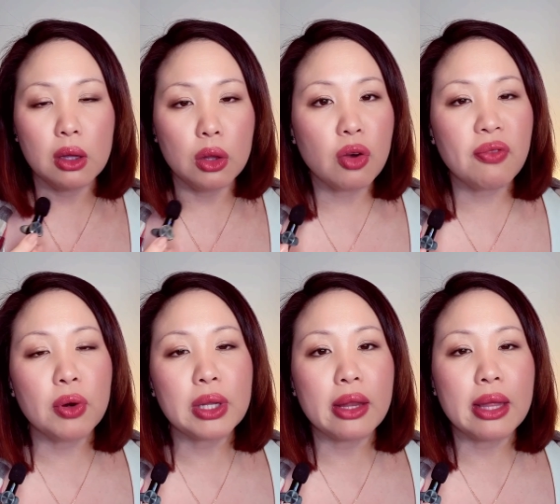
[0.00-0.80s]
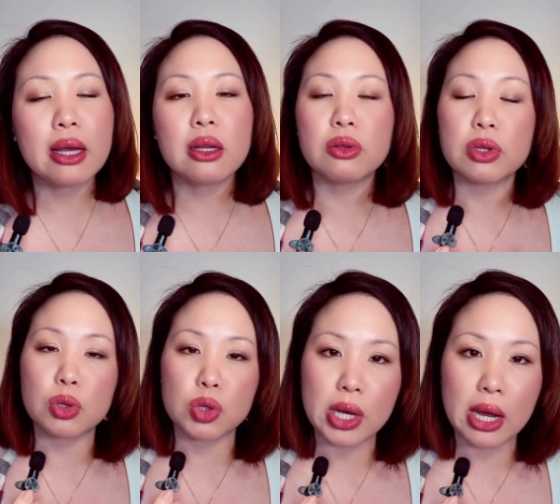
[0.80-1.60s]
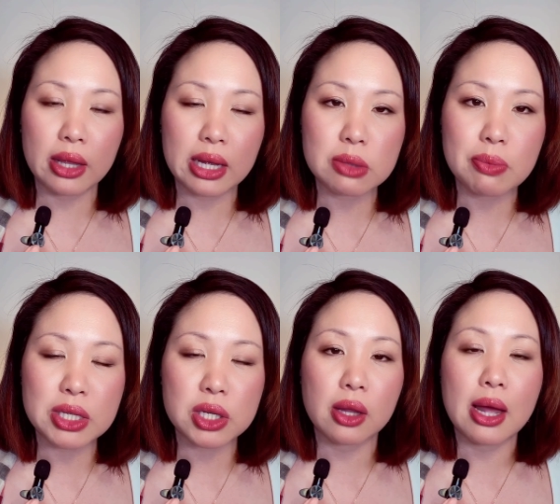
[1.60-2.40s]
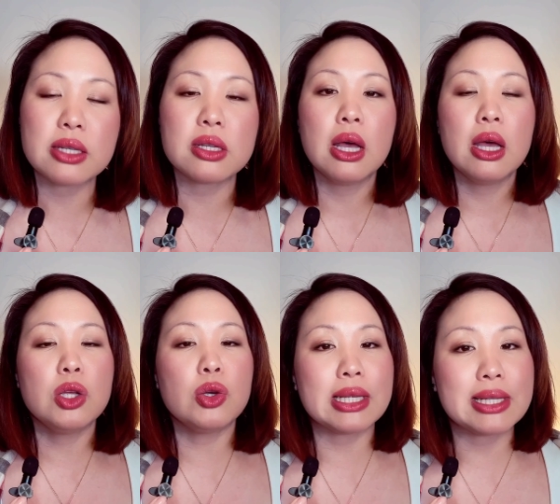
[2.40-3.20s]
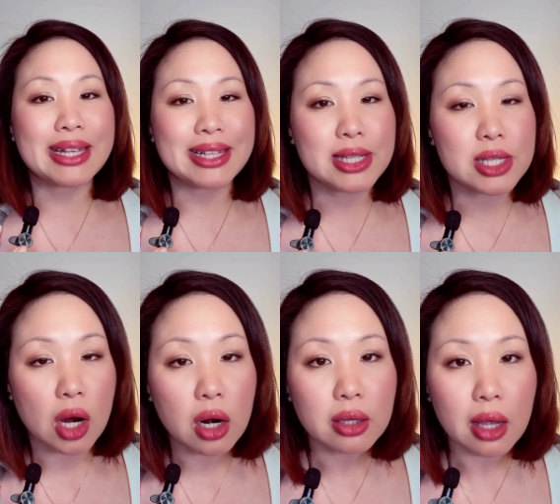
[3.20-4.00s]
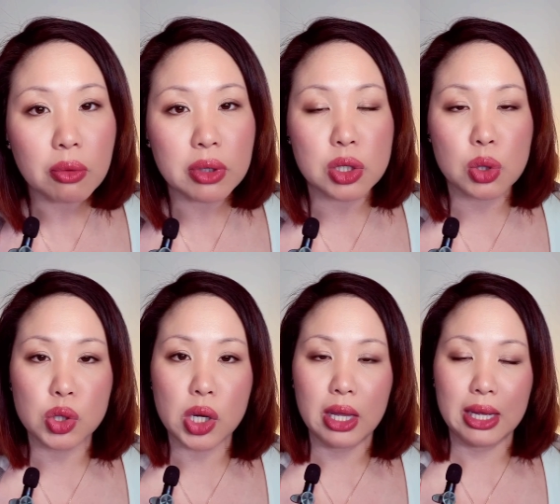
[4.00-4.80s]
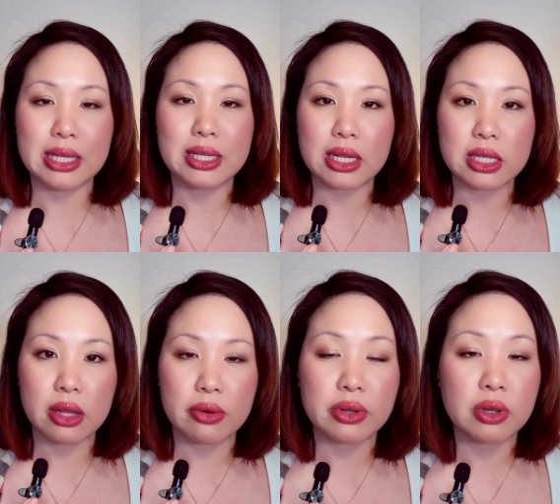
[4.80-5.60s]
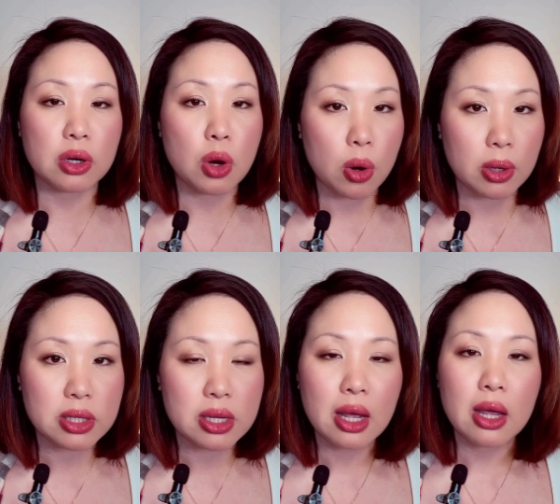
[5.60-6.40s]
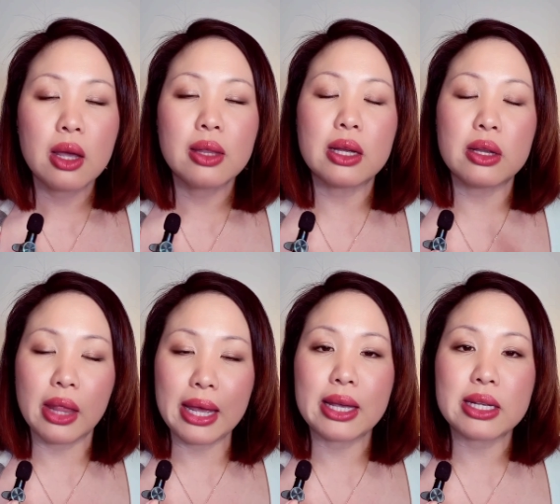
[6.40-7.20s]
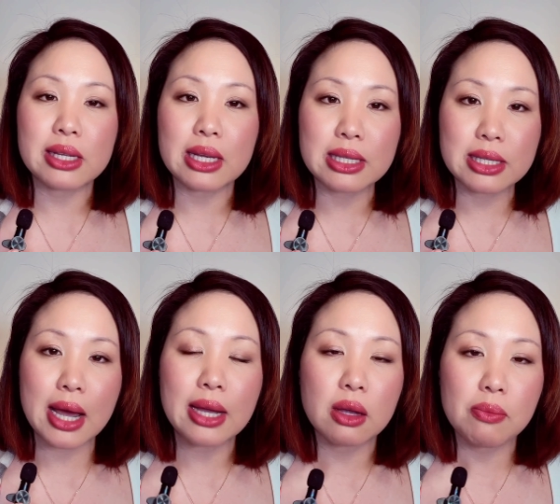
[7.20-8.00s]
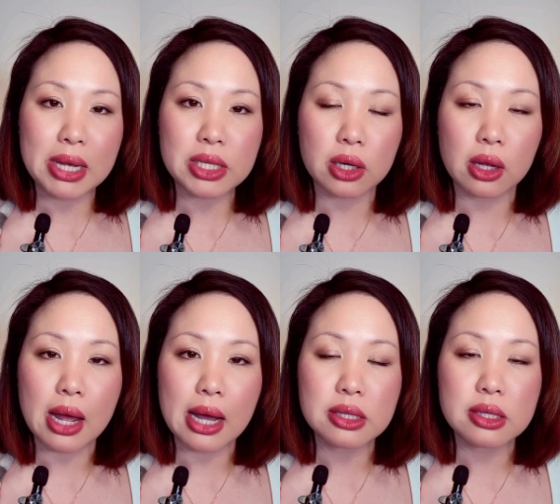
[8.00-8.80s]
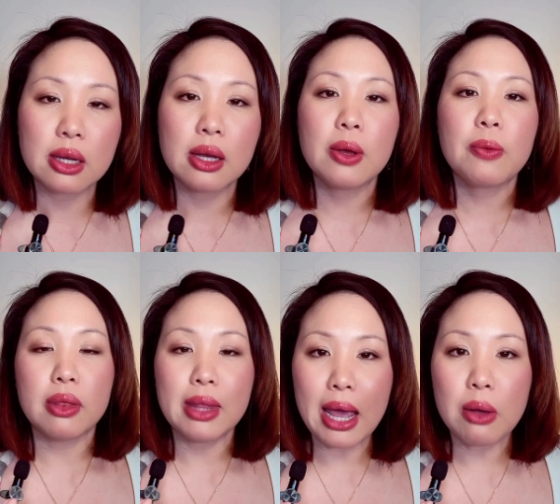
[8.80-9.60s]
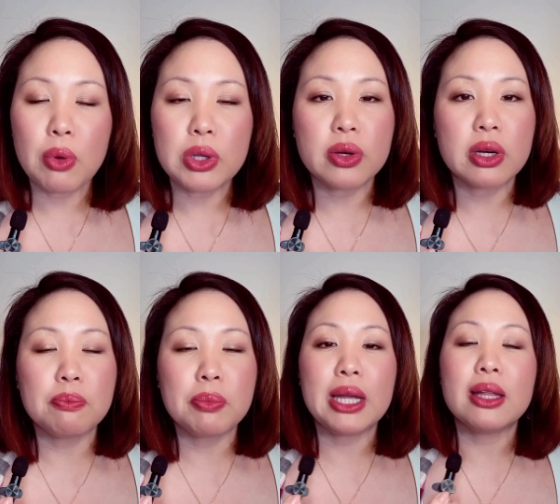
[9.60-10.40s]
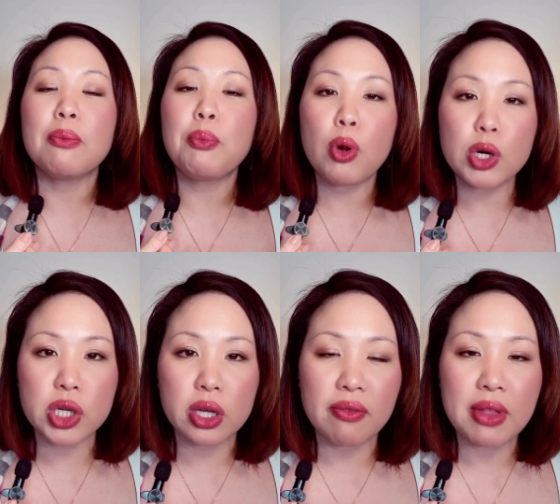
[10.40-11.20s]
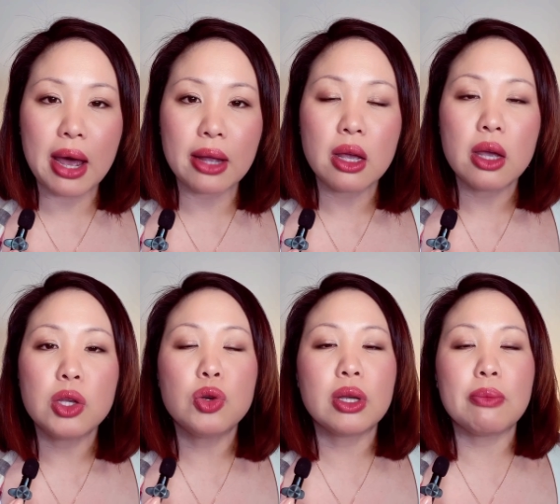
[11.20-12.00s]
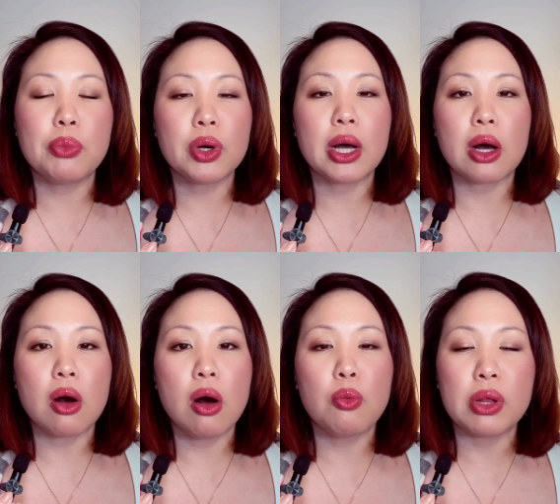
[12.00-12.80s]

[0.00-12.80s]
Look for the link to the Social Elegance Masterclass. You can get started with the Social Elegance Accelerator course. The link is inside the masterclass. Then when you complete a portion of that, you can book a call